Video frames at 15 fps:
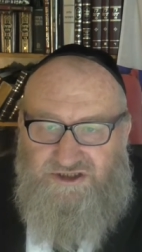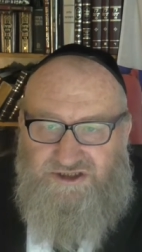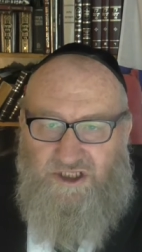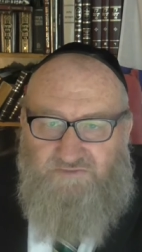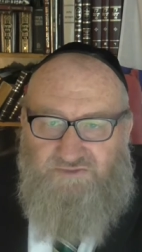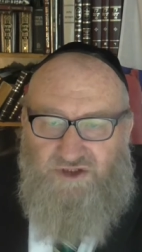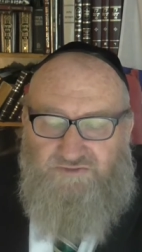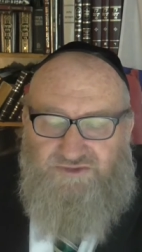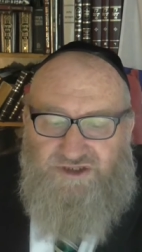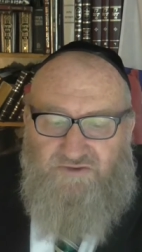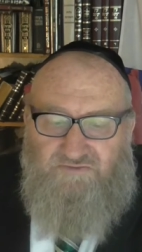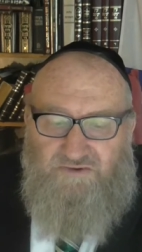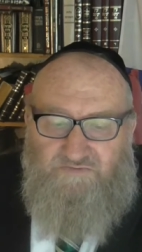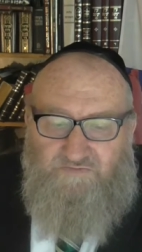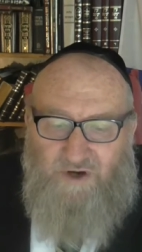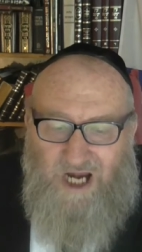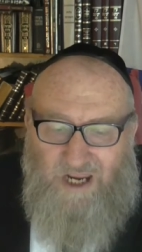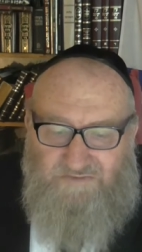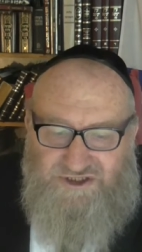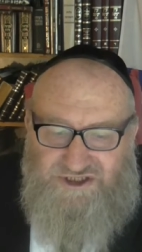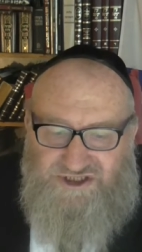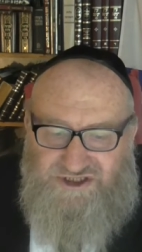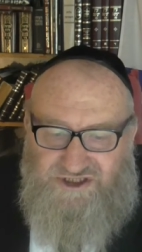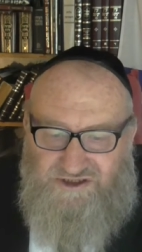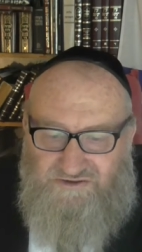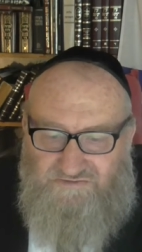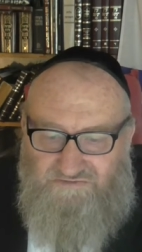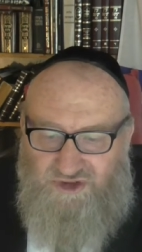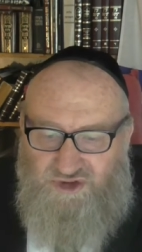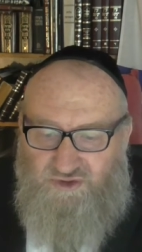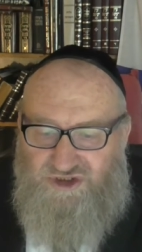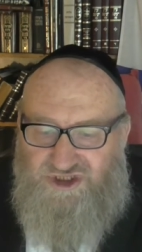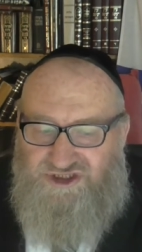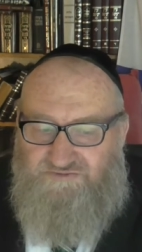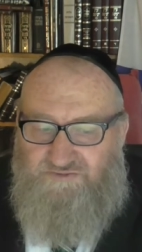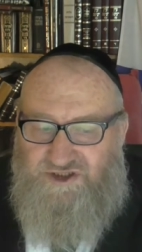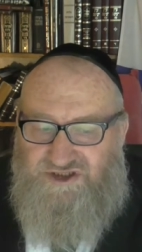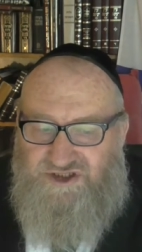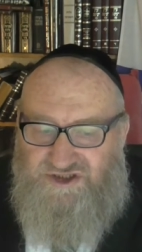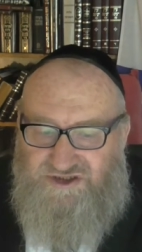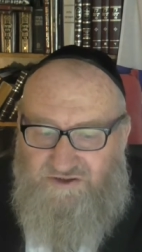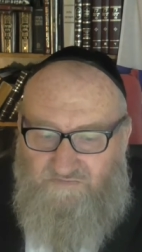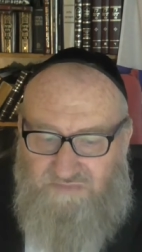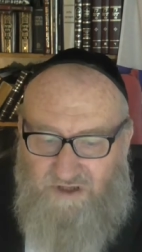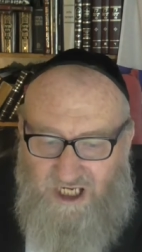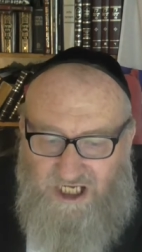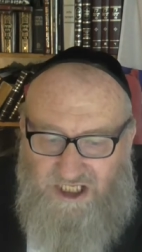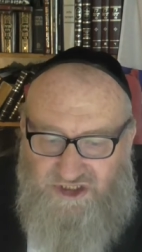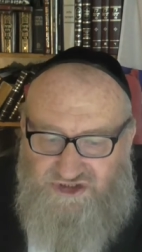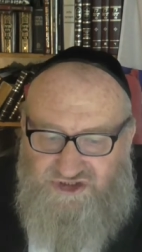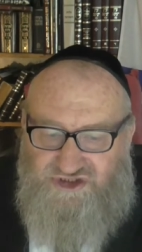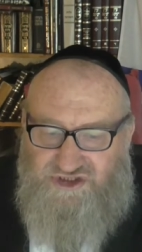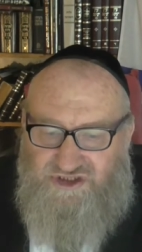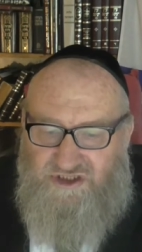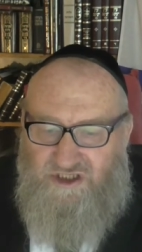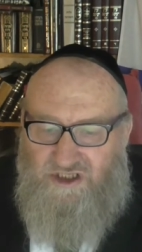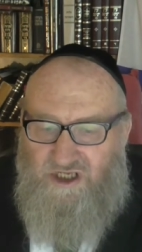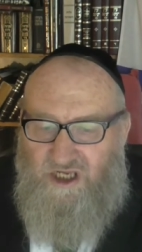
sometimes even perhaps between species and plants.